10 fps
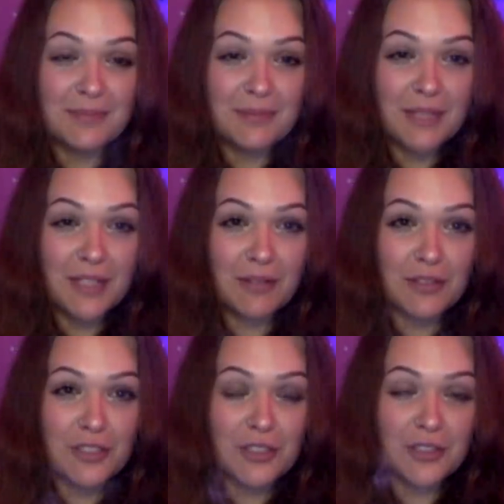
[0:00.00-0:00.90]
But I
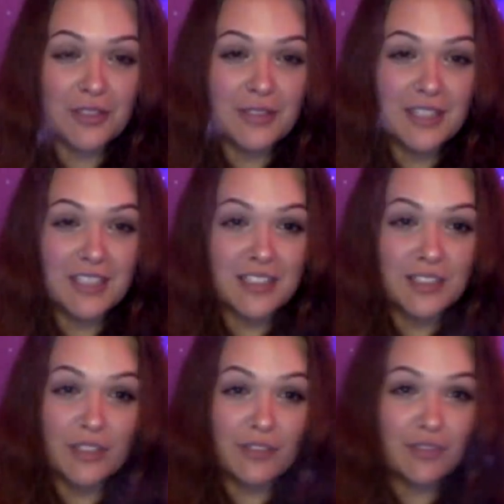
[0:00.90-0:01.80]
won't show you in case
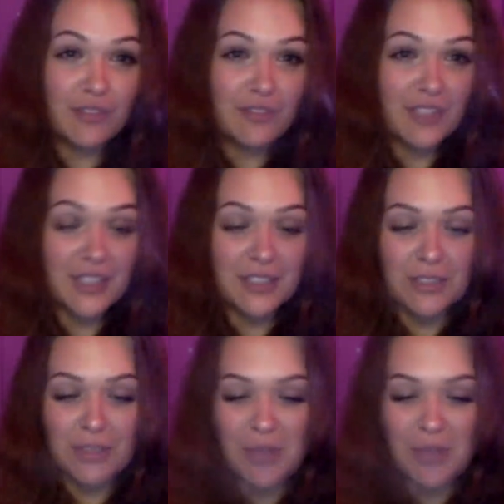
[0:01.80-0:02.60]
you have a foot fetish.